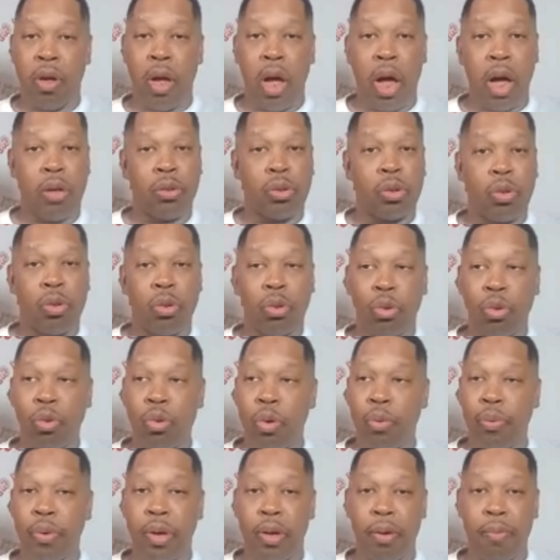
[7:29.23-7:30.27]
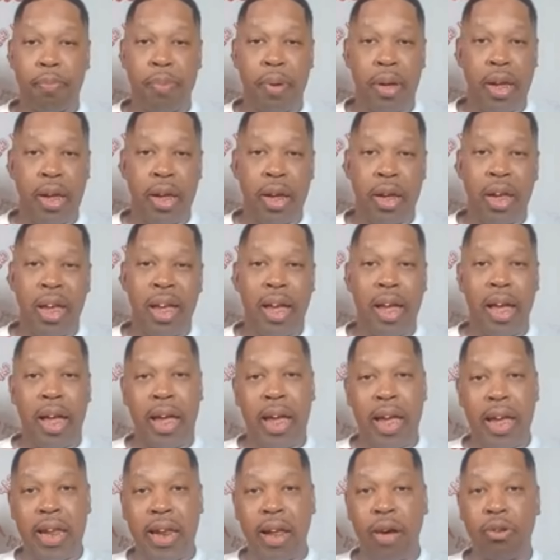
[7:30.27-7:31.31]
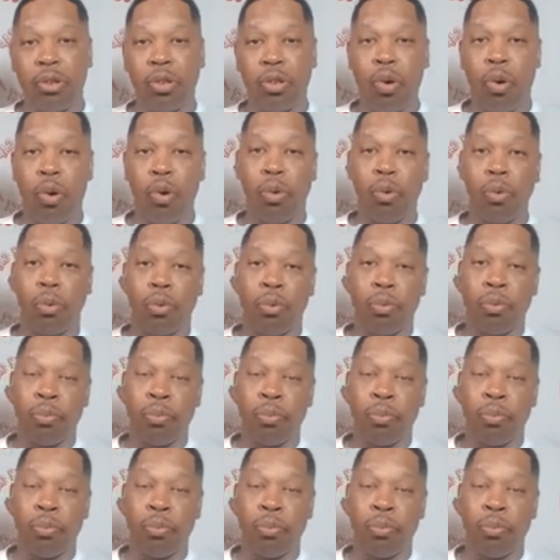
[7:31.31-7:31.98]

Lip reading: I was going to do it real big. And I was going to